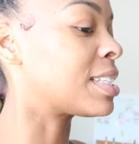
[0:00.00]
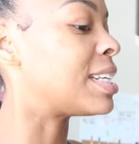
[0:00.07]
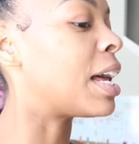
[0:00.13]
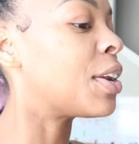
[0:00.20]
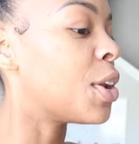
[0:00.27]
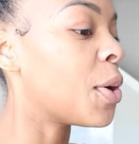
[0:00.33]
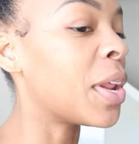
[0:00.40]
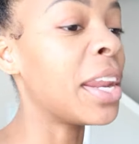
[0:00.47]

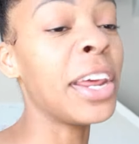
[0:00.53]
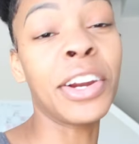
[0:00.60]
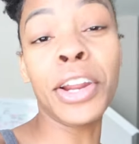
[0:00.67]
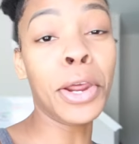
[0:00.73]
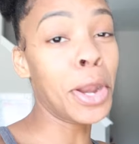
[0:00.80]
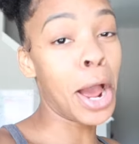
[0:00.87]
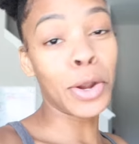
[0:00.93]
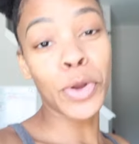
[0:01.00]
I know they're there.
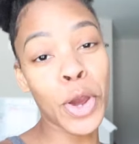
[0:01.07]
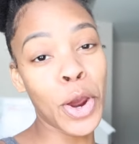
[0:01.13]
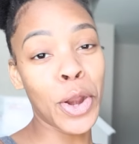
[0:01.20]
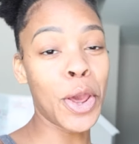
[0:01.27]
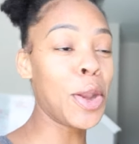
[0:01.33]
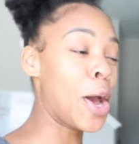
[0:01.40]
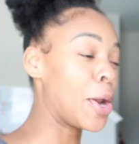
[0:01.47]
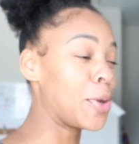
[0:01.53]
They not
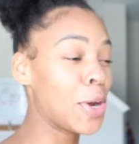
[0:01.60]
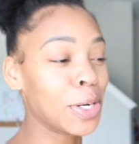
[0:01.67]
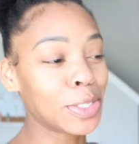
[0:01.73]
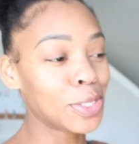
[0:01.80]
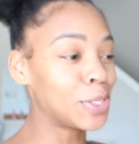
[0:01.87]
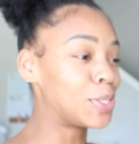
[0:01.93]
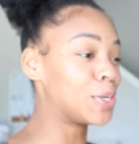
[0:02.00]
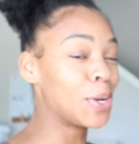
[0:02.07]

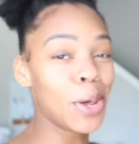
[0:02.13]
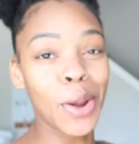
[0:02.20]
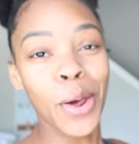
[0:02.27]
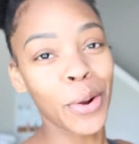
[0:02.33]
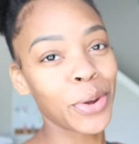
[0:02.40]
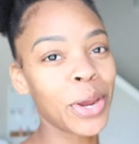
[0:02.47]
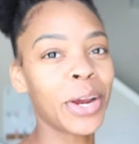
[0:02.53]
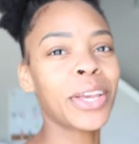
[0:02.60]

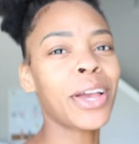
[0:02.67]
there.